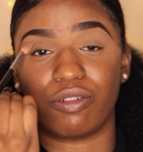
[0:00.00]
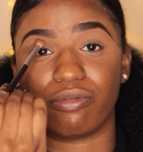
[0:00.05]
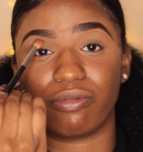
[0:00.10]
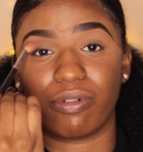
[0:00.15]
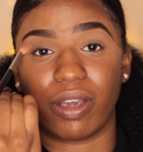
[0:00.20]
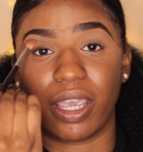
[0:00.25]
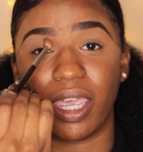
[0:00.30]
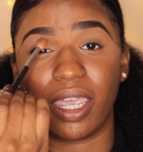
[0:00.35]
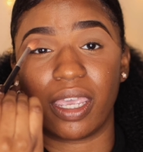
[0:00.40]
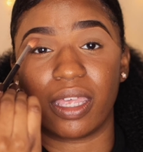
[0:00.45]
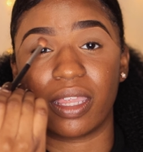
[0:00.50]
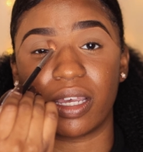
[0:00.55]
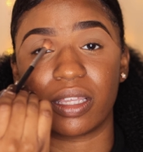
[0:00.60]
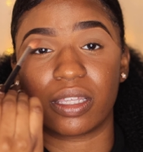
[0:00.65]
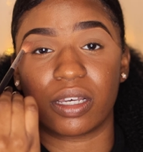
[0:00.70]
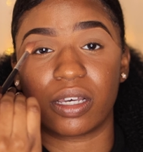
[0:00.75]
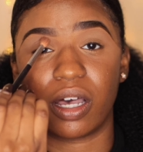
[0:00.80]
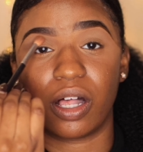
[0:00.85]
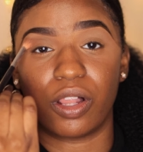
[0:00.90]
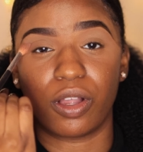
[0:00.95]
gray, like
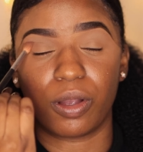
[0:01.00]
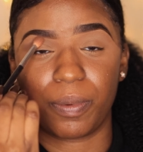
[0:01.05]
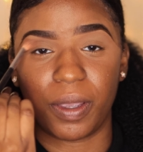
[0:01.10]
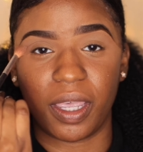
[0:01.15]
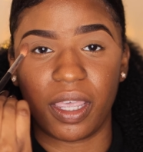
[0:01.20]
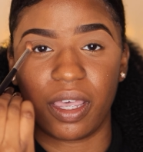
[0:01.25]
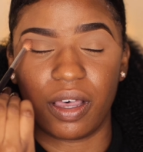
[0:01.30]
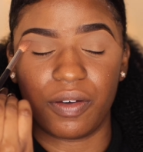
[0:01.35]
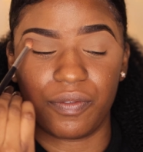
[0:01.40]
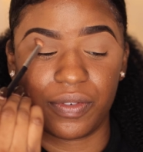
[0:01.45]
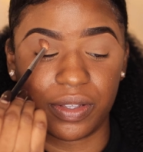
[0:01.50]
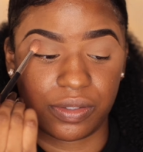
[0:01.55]
the color payoff,